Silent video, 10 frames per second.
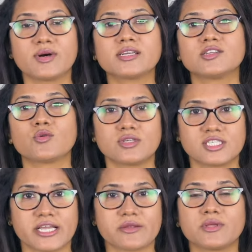but don't
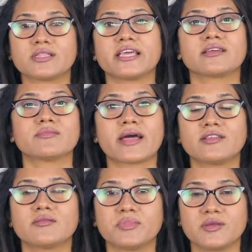share with like
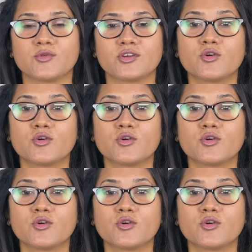random people.